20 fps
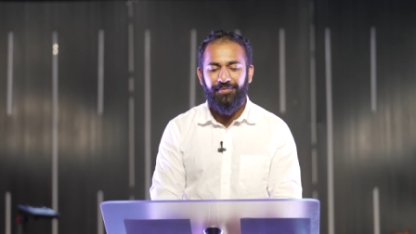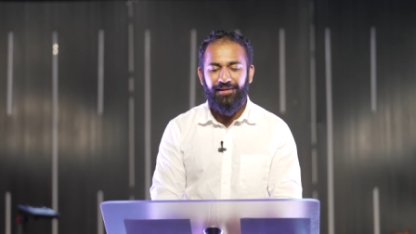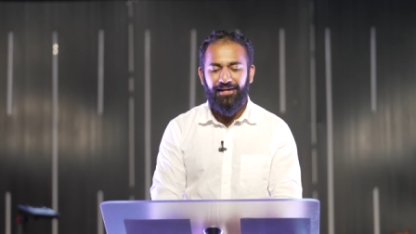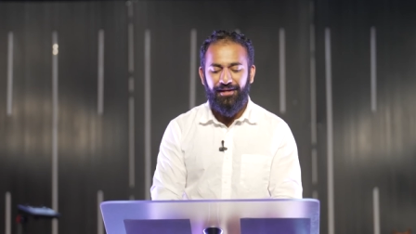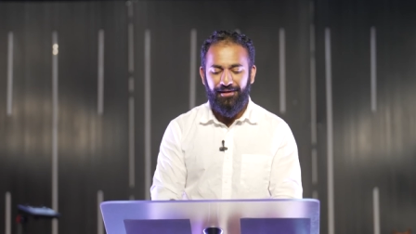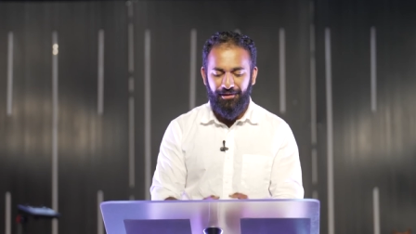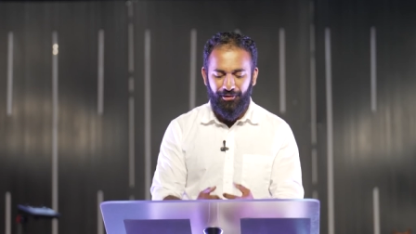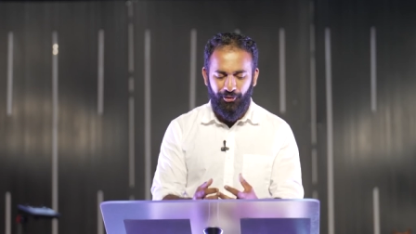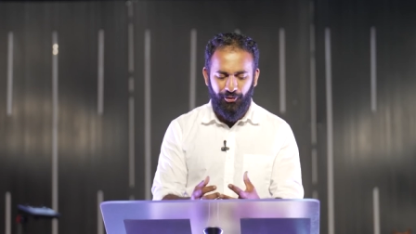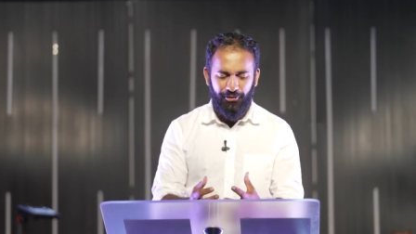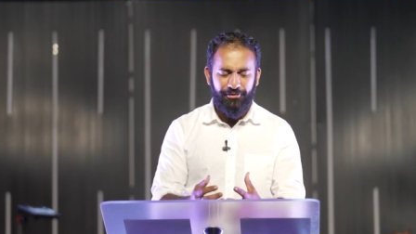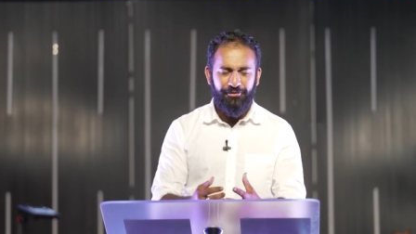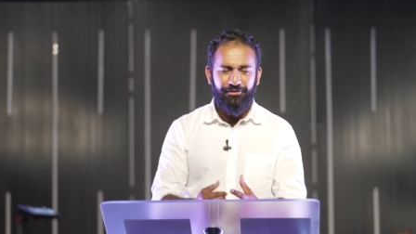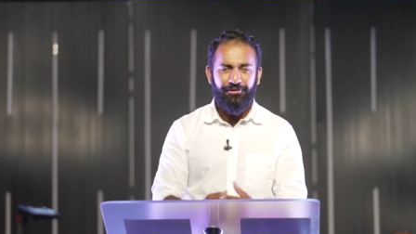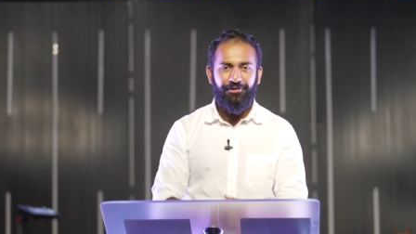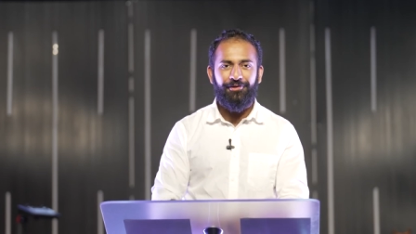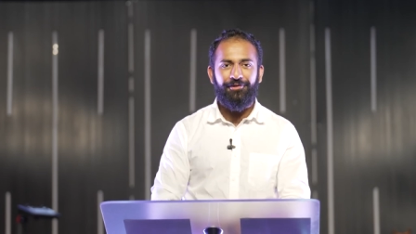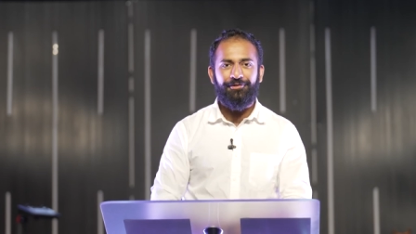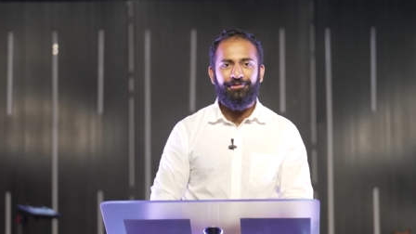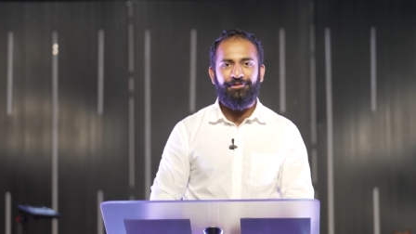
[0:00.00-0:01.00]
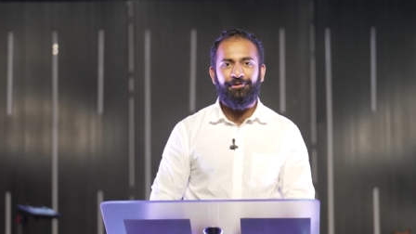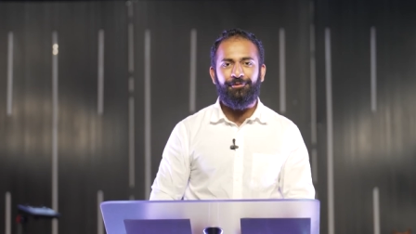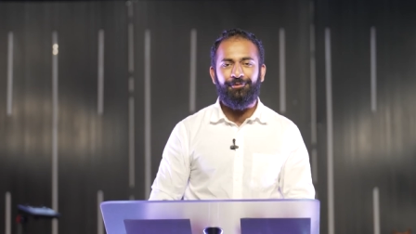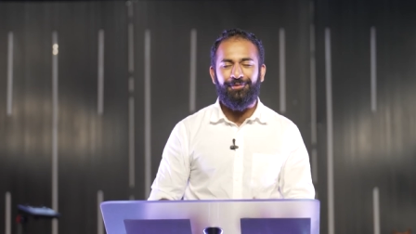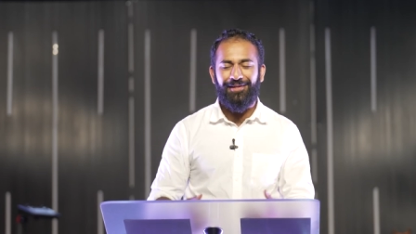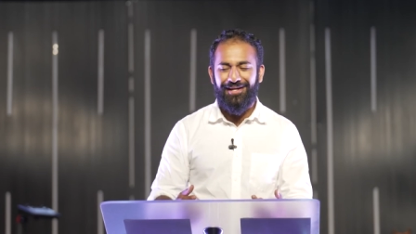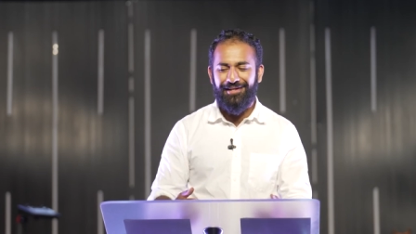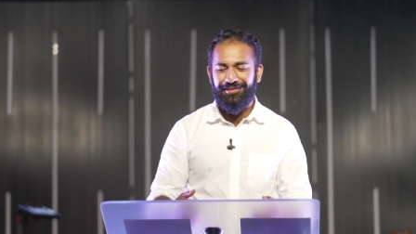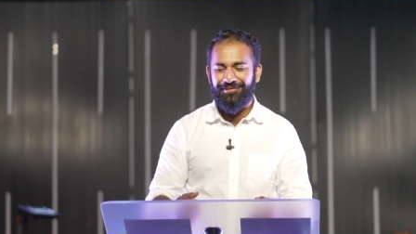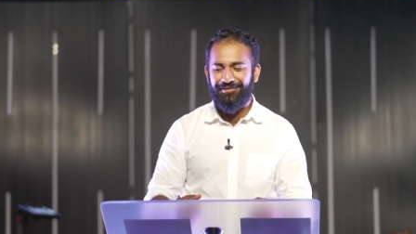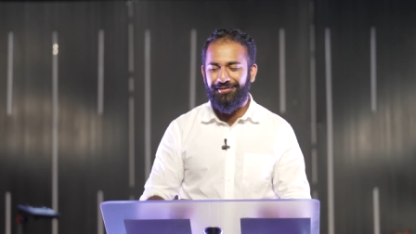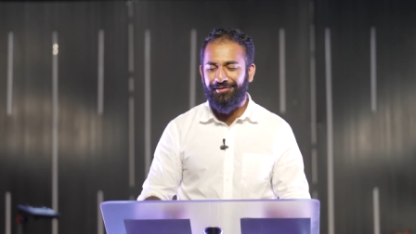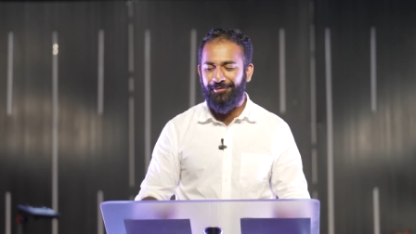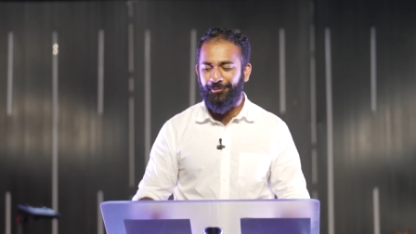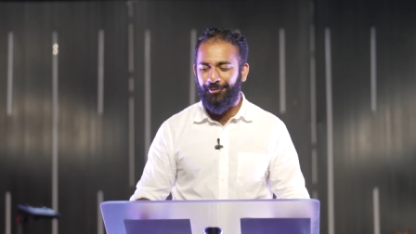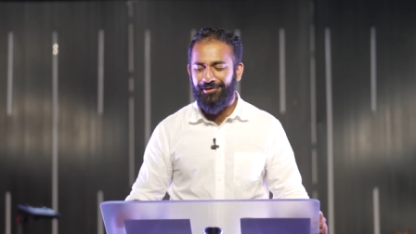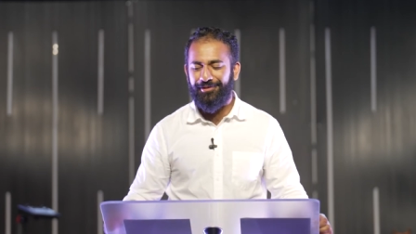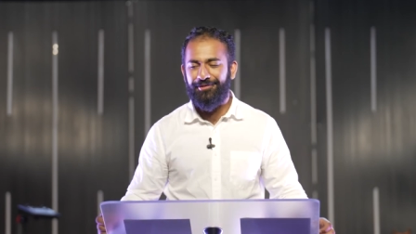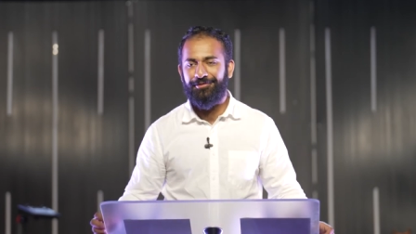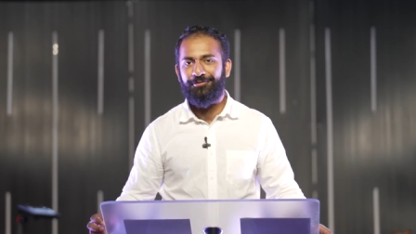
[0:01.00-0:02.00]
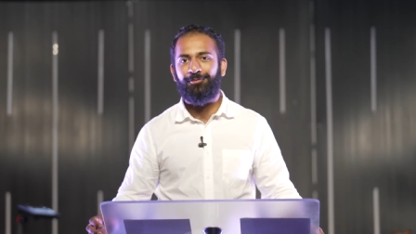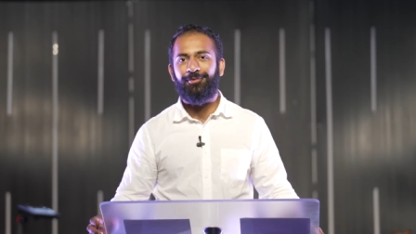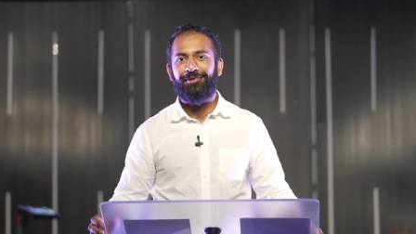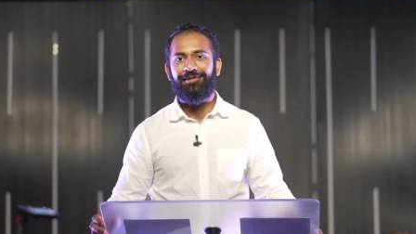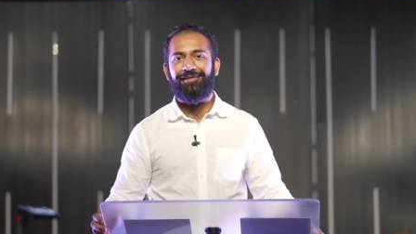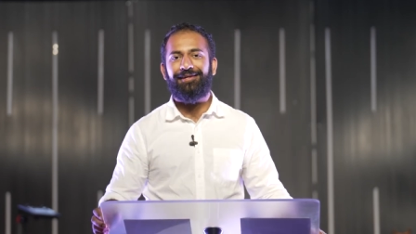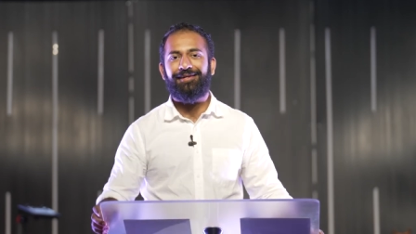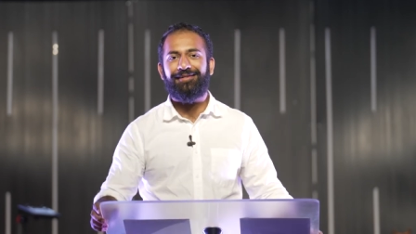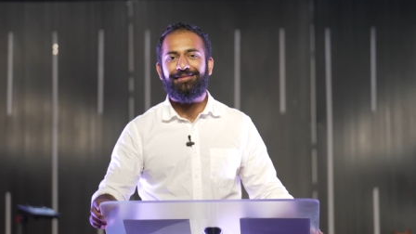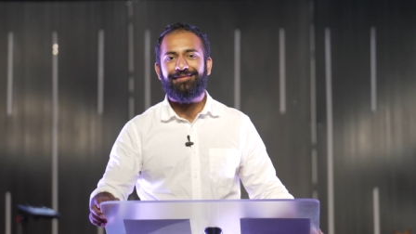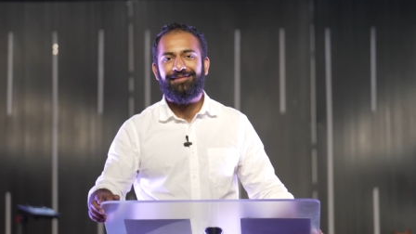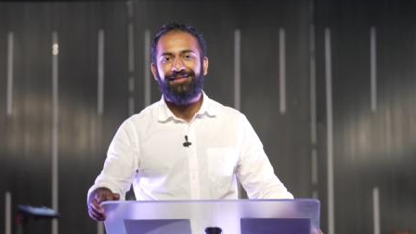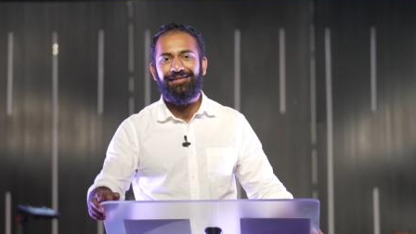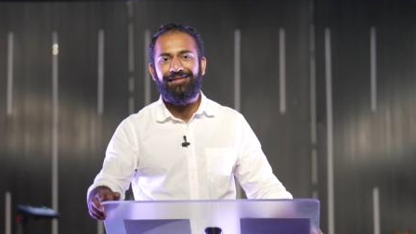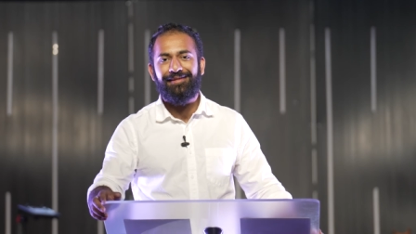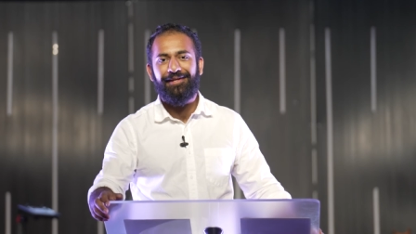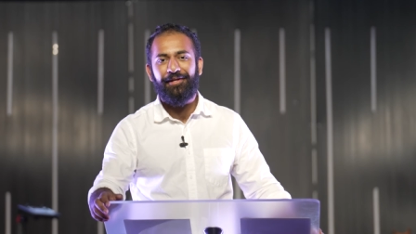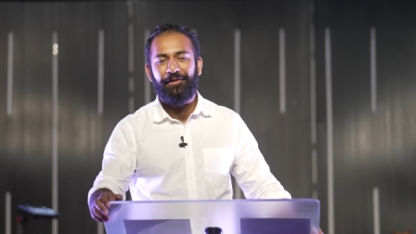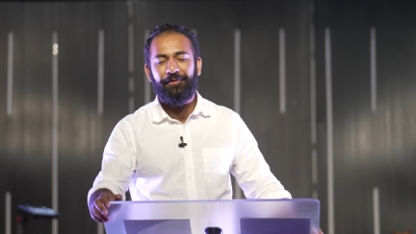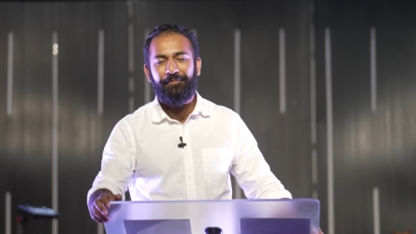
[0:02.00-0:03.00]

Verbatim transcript: And I'll encourage you lastly with this one last thing